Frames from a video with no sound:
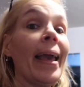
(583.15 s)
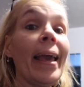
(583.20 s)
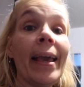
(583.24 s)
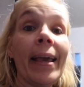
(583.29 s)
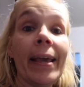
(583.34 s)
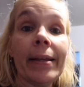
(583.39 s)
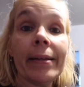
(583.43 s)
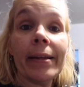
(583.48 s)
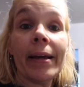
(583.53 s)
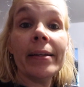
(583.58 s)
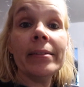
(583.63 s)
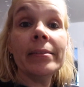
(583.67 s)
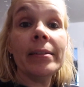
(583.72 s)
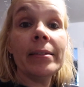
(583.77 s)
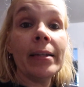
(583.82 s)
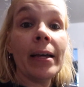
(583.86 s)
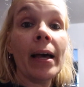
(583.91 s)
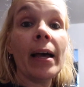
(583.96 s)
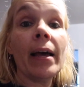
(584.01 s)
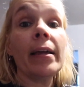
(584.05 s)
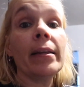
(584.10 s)

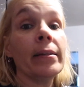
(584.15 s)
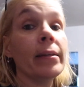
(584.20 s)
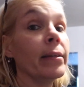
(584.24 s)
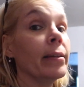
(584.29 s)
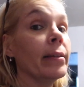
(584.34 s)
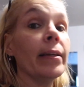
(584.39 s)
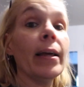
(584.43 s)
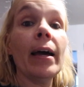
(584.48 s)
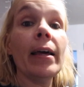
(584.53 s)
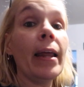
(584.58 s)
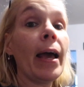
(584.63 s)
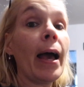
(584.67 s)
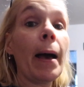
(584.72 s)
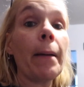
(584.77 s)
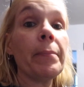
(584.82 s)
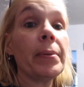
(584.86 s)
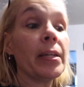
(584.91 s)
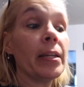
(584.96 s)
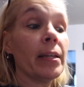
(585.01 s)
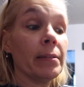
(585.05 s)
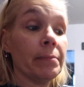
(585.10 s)
$8.99. Not
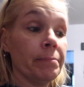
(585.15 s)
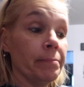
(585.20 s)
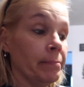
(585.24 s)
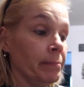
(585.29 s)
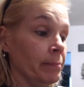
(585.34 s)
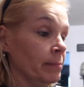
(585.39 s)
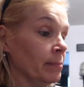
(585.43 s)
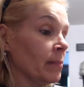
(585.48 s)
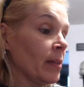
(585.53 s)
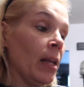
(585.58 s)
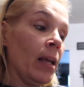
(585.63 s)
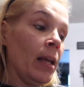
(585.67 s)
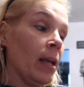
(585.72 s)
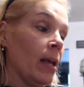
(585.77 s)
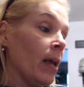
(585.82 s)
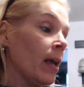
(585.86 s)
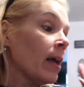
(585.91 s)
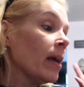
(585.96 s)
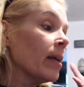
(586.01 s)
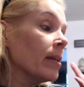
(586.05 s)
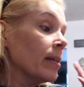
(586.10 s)
happening. Oh my
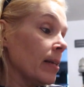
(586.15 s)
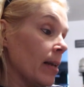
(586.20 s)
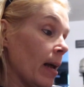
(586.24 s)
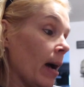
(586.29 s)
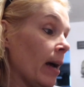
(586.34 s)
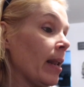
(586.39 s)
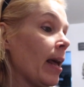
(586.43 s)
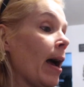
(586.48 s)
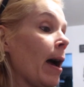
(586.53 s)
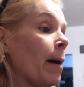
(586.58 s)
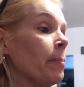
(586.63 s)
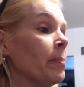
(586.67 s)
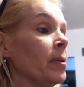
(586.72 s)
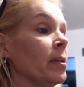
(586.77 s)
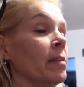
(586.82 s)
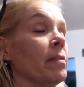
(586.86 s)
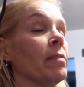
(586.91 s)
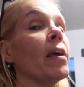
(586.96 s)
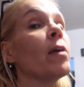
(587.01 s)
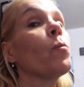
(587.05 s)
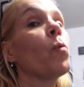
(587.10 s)
god. Not
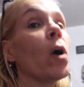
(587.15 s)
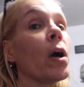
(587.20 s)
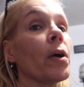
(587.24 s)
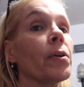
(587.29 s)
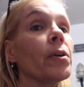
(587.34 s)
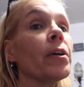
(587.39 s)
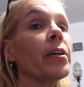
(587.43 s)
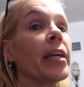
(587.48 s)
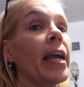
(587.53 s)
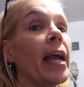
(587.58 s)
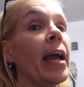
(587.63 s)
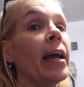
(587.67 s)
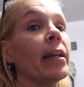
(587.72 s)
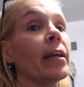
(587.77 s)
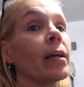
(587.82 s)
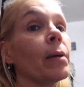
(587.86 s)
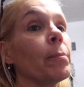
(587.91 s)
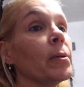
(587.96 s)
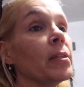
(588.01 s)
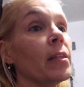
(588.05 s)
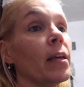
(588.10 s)
happening. They were
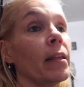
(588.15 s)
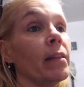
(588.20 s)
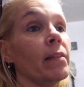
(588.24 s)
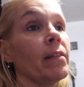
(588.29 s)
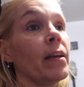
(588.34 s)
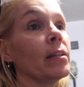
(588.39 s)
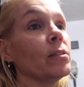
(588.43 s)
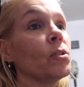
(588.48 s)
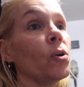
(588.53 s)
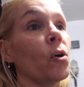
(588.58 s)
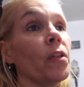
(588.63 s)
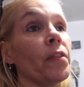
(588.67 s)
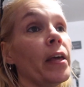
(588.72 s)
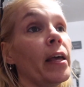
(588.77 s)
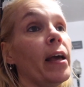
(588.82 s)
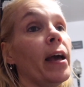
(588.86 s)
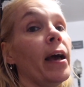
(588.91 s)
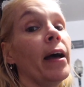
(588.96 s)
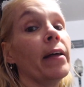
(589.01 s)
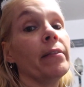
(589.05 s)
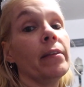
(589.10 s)
organic, but that's all they
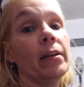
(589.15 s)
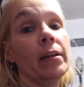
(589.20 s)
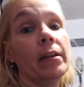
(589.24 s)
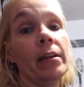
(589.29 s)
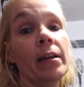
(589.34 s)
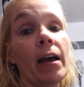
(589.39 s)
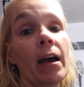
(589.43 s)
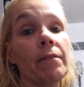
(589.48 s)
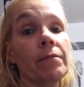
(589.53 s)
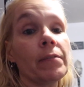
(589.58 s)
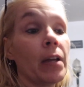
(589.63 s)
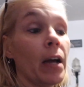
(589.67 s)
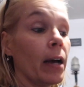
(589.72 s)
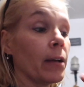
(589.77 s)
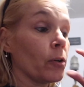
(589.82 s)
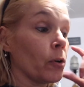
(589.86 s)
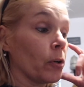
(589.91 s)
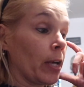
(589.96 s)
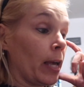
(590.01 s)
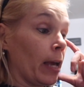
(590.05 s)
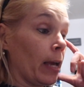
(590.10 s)
had. They didn't have
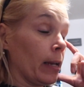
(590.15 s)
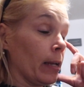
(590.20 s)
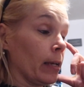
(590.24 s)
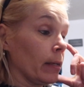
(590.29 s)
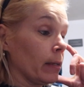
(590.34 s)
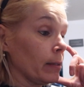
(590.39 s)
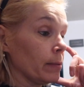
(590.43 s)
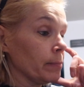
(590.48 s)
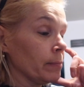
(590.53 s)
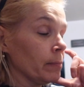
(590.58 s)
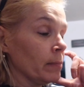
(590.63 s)
non-organic.